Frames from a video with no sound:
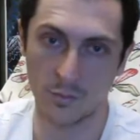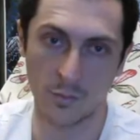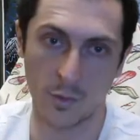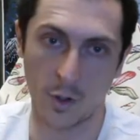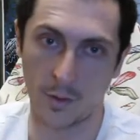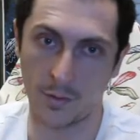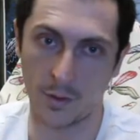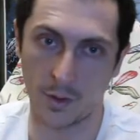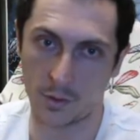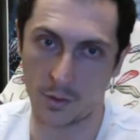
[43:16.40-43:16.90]

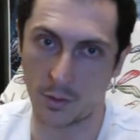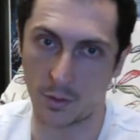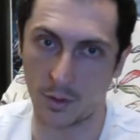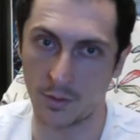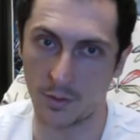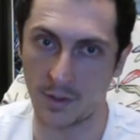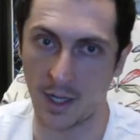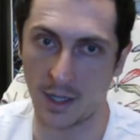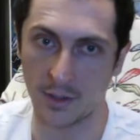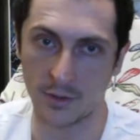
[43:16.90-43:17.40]
of a quarter
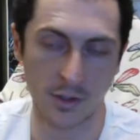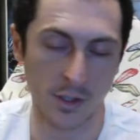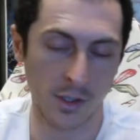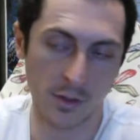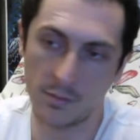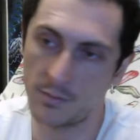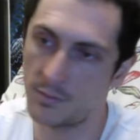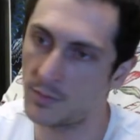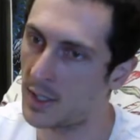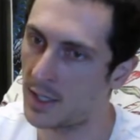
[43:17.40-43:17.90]
of the
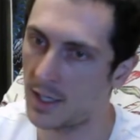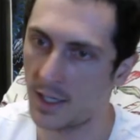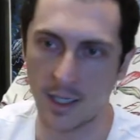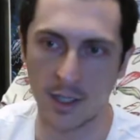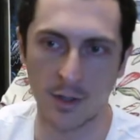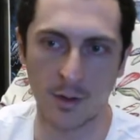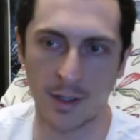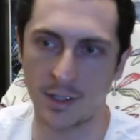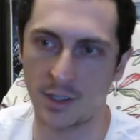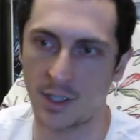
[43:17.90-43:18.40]
altitude.
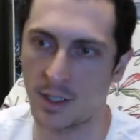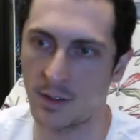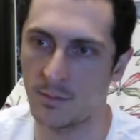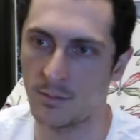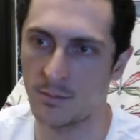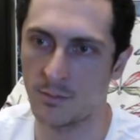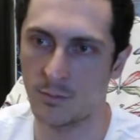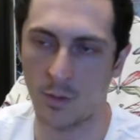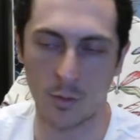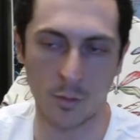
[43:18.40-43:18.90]
Interesting.
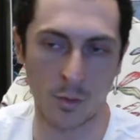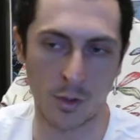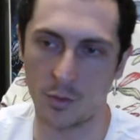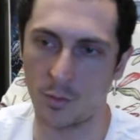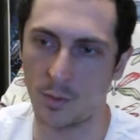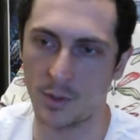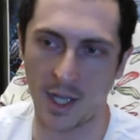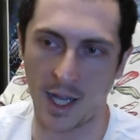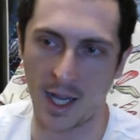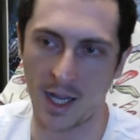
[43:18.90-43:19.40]
Wonder
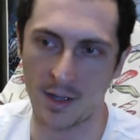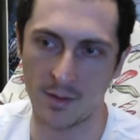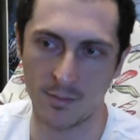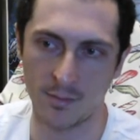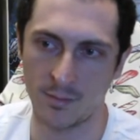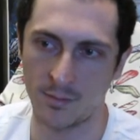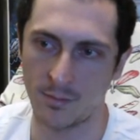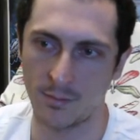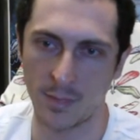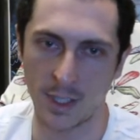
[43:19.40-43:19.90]
what that
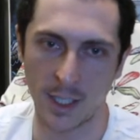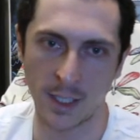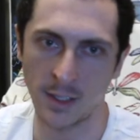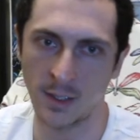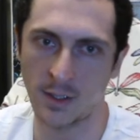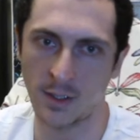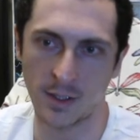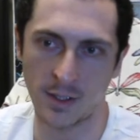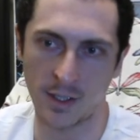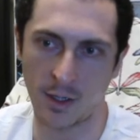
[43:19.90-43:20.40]

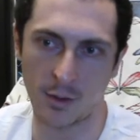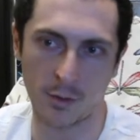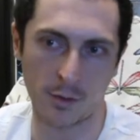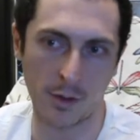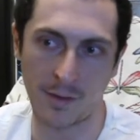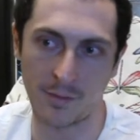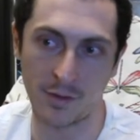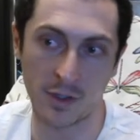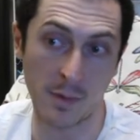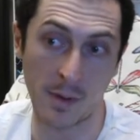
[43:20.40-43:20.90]
means. The center of
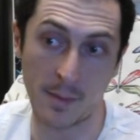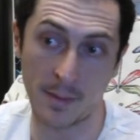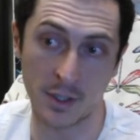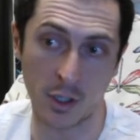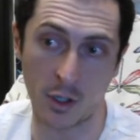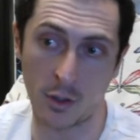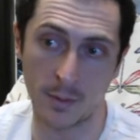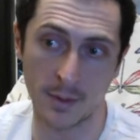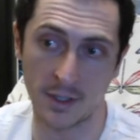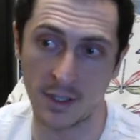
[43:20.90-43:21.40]
gravity maybe is
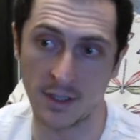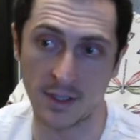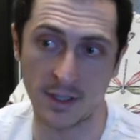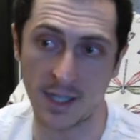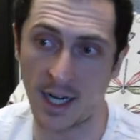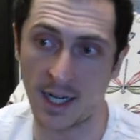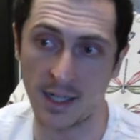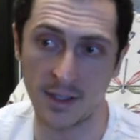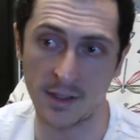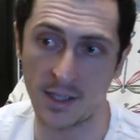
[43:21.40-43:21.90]
always
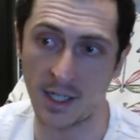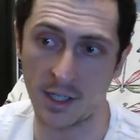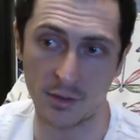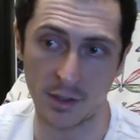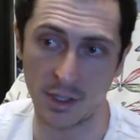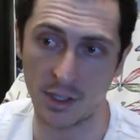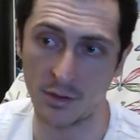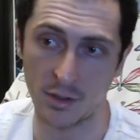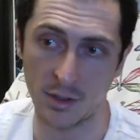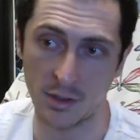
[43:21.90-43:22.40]
inside the
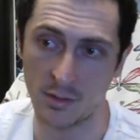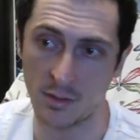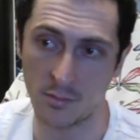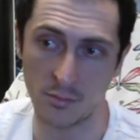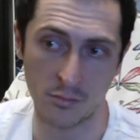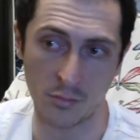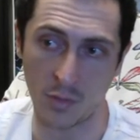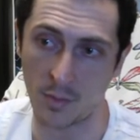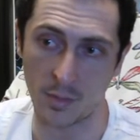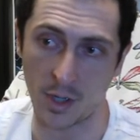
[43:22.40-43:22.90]
tetrahedron.
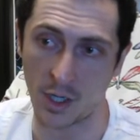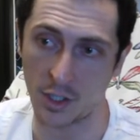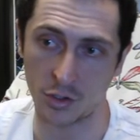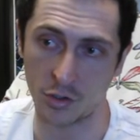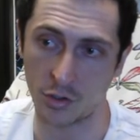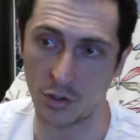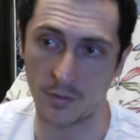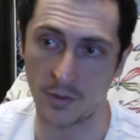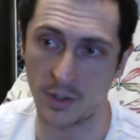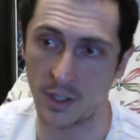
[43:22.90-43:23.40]
I'm not
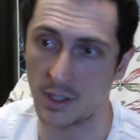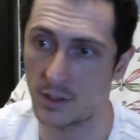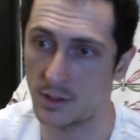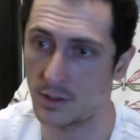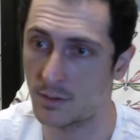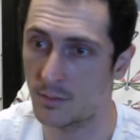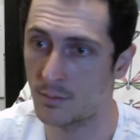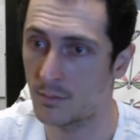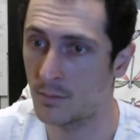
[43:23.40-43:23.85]
sure if it is.